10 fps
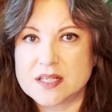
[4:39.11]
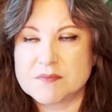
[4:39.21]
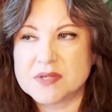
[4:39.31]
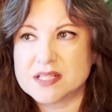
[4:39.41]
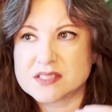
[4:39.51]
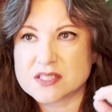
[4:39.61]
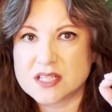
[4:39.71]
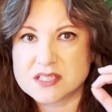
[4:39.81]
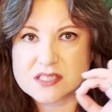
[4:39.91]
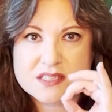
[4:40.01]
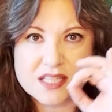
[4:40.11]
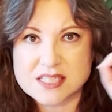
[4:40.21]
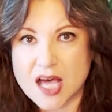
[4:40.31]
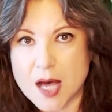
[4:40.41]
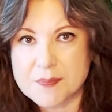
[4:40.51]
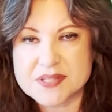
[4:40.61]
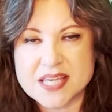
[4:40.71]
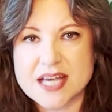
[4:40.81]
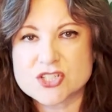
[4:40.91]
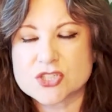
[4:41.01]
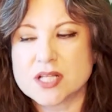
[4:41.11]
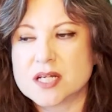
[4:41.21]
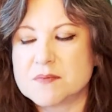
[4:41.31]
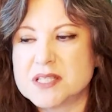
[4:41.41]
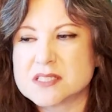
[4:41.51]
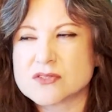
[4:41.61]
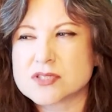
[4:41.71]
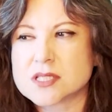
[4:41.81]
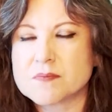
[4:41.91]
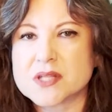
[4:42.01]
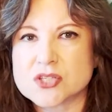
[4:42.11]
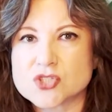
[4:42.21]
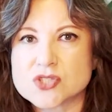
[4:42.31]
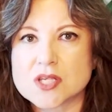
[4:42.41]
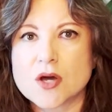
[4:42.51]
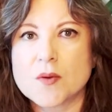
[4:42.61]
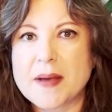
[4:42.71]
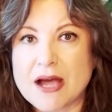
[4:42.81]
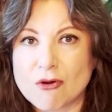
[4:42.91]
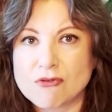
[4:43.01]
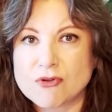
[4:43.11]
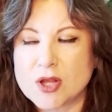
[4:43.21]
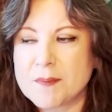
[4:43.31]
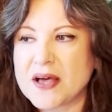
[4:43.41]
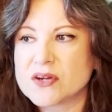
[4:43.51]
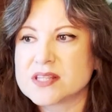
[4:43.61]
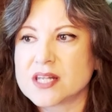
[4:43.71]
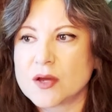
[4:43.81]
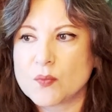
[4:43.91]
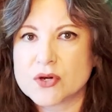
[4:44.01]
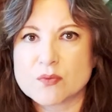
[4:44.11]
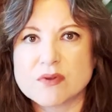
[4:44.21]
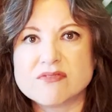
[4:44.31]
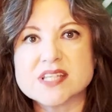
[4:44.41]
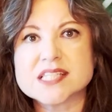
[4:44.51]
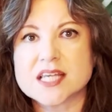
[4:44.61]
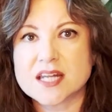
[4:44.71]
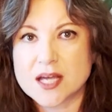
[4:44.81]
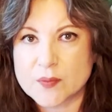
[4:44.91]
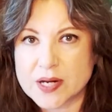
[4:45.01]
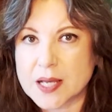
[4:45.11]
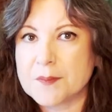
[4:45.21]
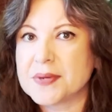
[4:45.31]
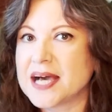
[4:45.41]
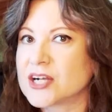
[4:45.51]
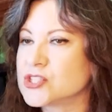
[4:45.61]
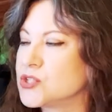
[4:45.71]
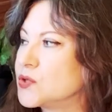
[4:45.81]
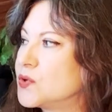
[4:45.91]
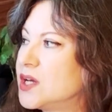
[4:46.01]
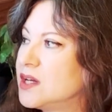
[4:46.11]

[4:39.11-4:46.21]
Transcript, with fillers: It's the top of the echelon. It means there's something so powerful about it that I want to revisit. I want to come back to.